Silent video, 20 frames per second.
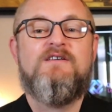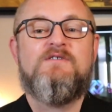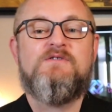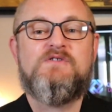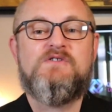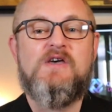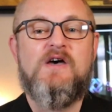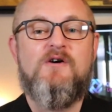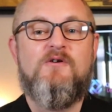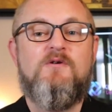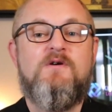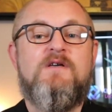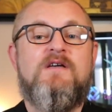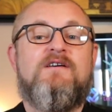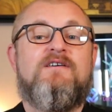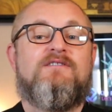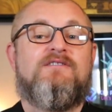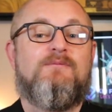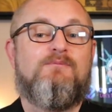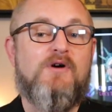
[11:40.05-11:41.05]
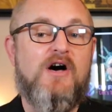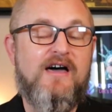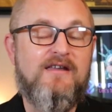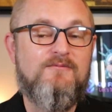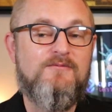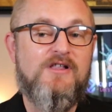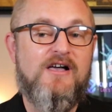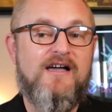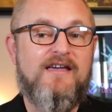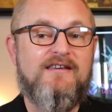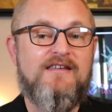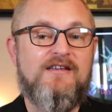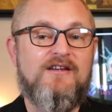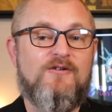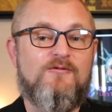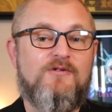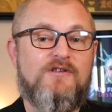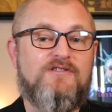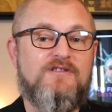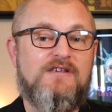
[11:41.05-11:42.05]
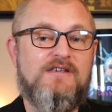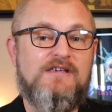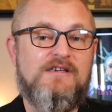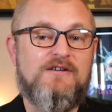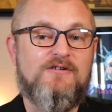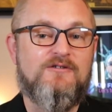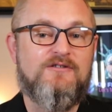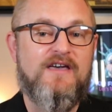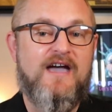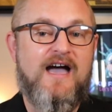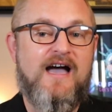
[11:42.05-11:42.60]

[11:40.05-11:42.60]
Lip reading: So the bottom line here with the Yield